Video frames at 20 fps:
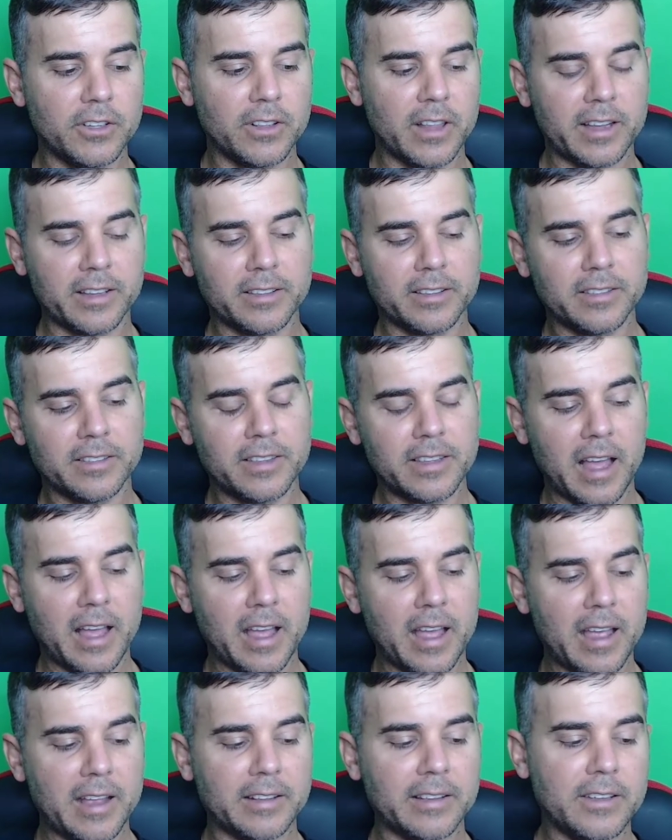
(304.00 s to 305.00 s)
like,
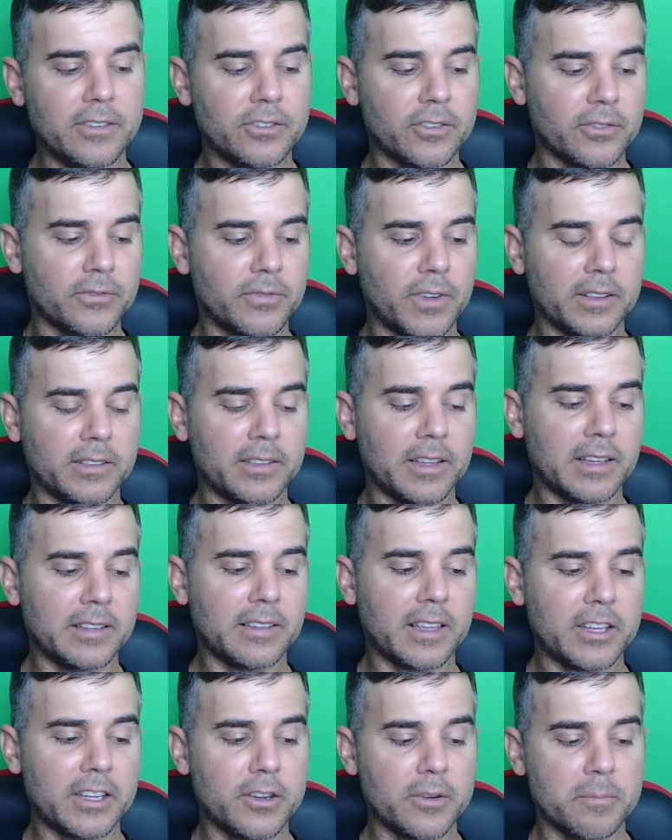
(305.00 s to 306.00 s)
and these are fun things
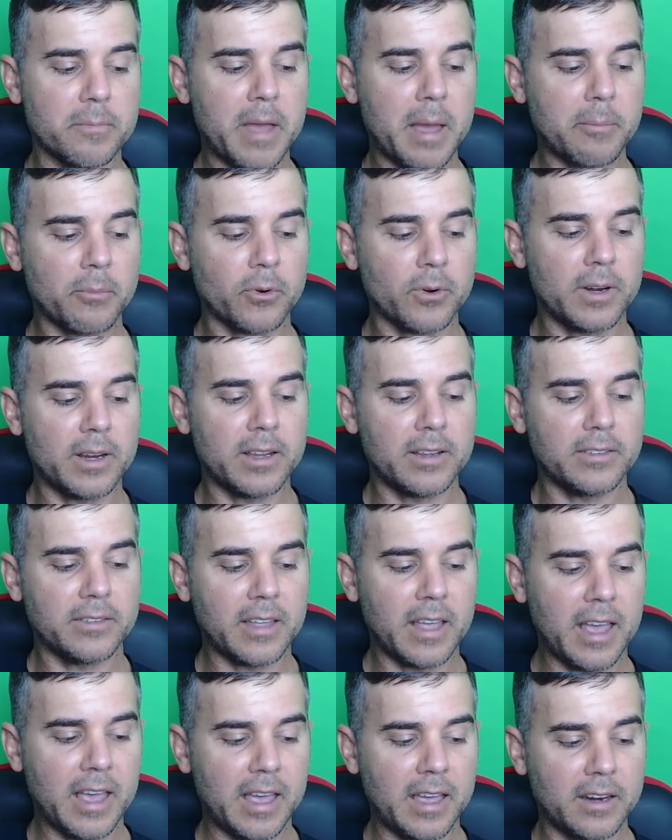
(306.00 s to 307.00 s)
like your memories,
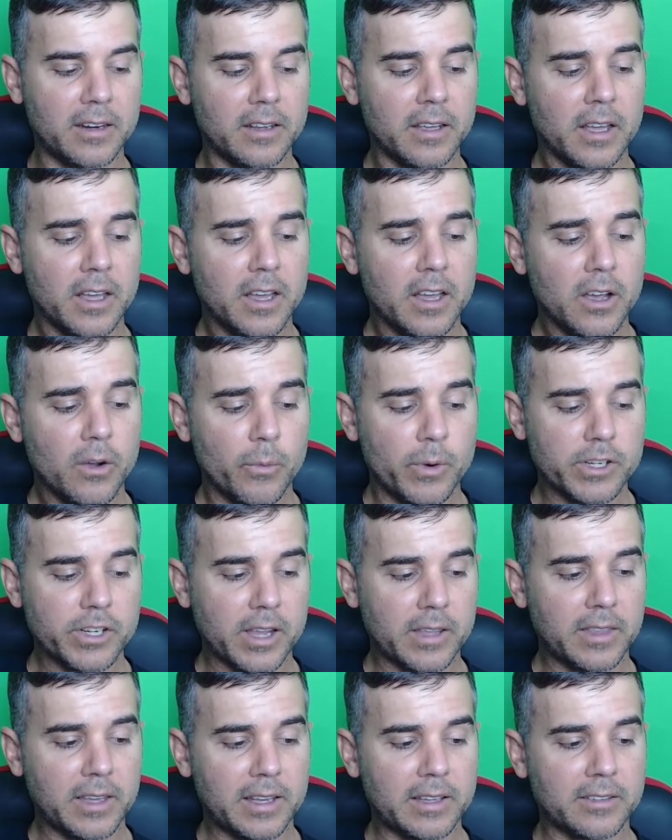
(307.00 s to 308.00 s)
and which
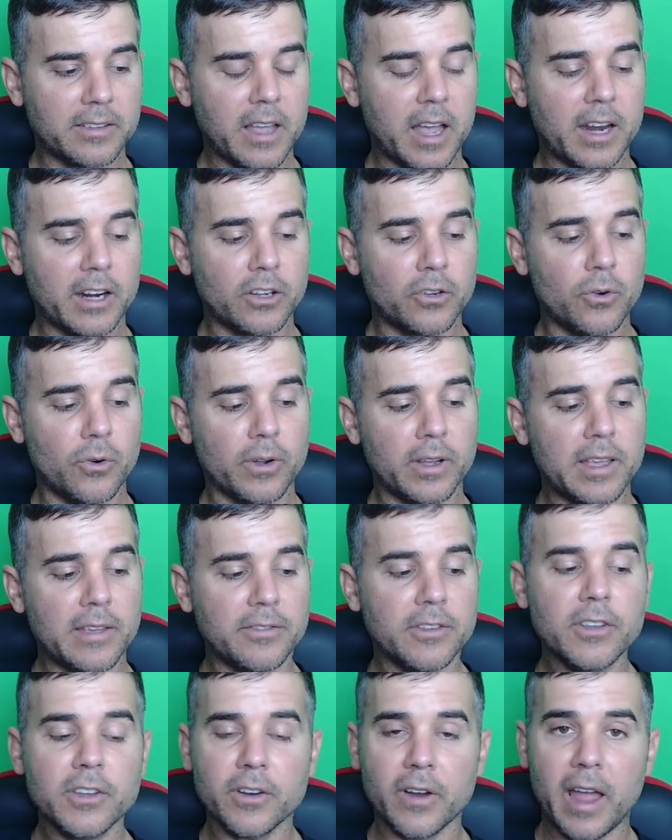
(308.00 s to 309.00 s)
I think is kind of cool. It
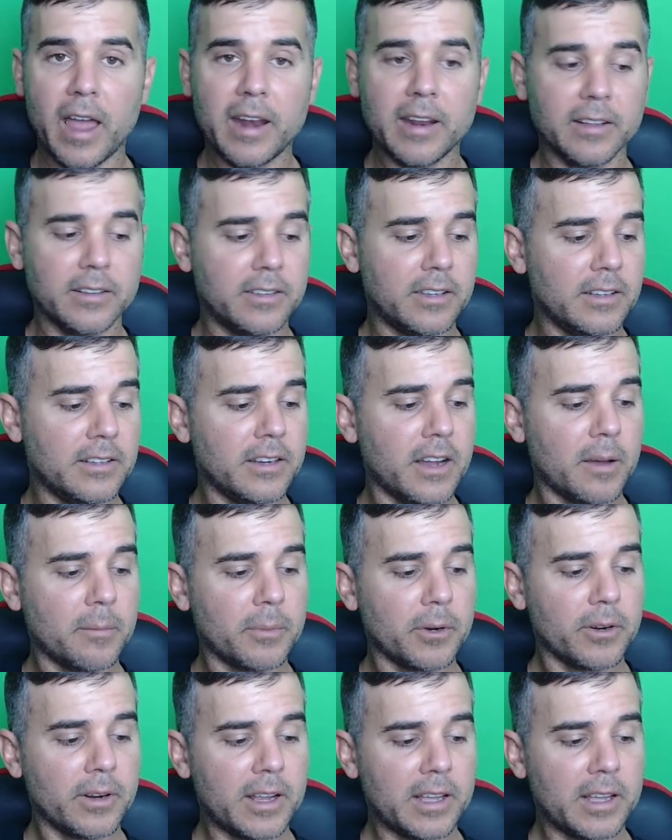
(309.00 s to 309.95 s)
gives you your Eddington number.